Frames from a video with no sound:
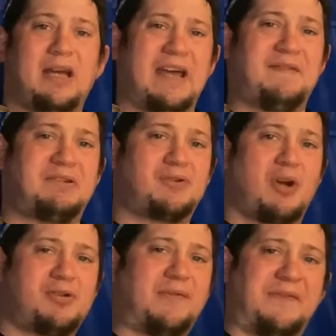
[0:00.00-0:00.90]
If it
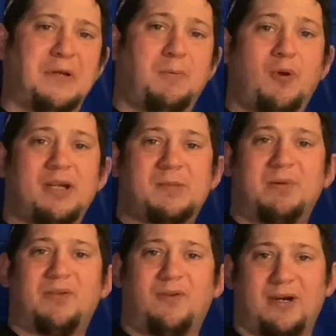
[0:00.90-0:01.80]
stalls a few points
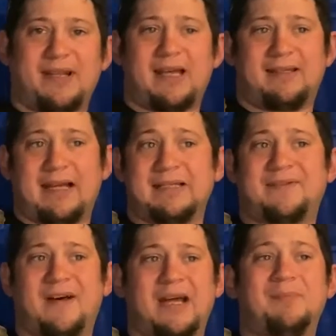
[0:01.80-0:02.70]
before that, that's fine.